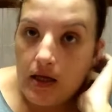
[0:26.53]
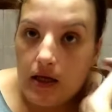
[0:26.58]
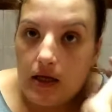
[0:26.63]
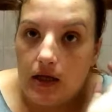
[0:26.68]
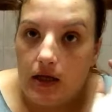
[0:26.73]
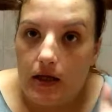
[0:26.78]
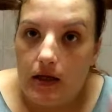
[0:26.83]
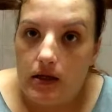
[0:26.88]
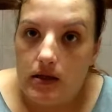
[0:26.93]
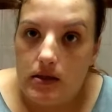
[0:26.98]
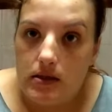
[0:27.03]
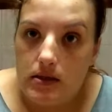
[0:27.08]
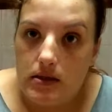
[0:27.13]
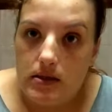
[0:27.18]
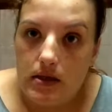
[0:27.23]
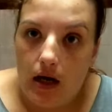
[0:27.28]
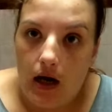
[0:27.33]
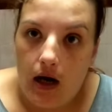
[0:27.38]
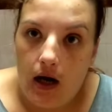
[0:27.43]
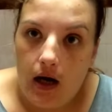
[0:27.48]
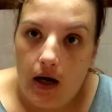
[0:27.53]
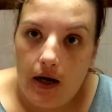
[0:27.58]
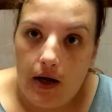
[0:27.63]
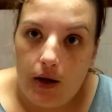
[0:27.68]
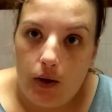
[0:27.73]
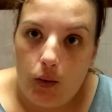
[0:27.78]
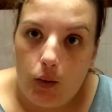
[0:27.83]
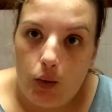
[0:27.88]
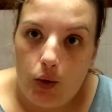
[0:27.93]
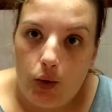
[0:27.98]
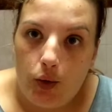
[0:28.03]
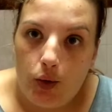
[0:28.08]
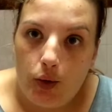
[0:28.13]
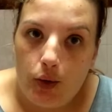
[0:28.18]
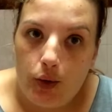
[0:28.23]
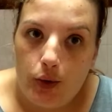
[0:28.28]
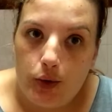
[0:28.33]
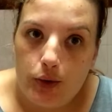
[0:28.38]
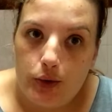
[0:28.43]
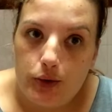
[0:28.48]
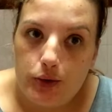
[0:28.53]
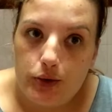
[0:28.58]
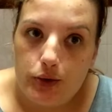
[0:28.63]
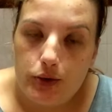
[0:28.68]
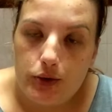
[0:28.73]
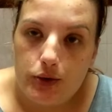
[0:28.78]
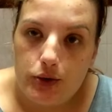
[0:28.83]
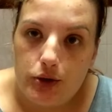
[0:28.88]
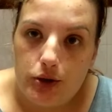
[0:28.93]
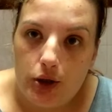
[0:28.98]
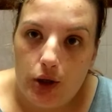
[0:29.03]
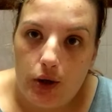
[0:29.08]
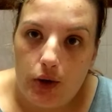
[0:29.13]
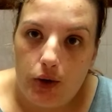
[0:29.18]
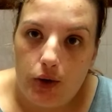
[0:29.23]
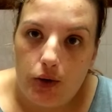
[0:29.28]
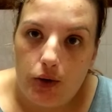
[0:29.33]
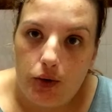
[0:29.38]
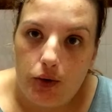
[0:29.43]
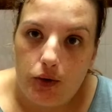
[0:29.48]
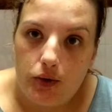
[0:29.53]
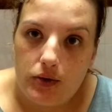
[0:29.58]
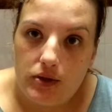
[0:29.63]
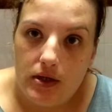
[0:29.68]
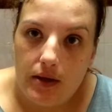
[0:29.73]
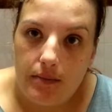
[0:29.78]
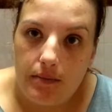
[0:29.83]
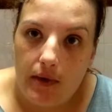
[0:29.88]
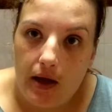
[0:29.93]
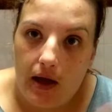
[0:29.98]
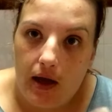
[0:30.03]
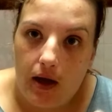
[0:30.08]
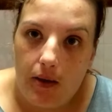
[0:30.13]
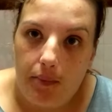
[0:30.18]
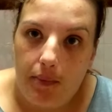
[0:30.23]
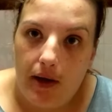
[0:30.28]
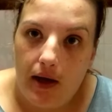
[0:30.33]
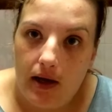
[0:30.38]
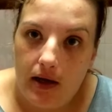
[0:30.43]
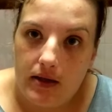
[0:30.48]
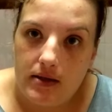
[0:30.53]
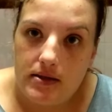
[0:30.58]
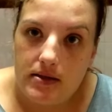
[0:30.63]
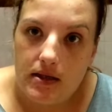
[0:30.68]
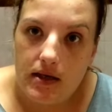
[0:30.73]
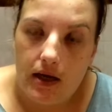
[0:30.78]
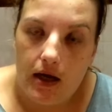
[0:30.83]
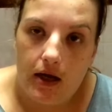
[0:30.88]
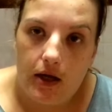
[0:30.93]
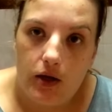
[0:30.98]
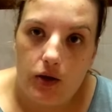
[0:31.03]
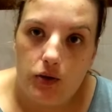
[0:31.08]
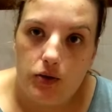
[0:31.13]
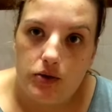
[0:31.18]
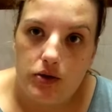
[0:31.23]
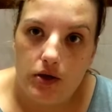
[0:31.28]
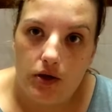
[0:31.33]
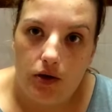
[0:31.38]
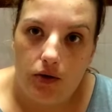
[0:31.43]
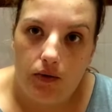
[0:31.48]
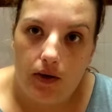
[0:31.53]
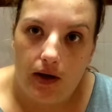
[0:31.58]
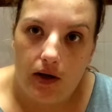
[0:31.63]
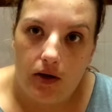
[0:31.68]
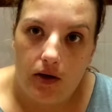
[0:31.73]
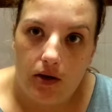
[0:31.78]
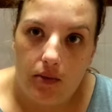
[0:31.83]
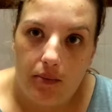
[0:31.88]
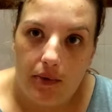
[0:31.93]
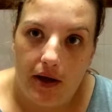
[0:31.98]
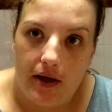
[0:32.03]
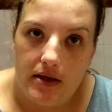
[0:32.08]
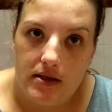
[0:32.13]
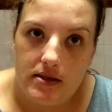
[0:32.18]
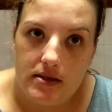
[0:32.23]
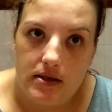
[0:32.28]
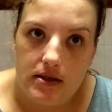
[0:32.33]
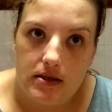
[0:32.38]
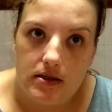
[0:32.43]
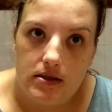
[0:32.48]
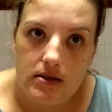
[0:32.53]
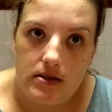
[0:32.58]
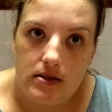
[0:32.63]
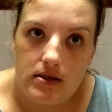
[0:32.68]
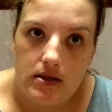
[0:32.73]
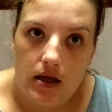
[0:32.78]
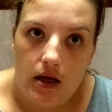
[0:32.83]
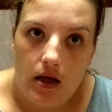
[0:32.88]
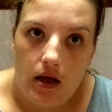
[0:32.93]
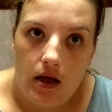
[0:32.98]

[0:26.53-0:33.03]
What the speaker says: is I would show you some makeup palettes that I use on a regular basis.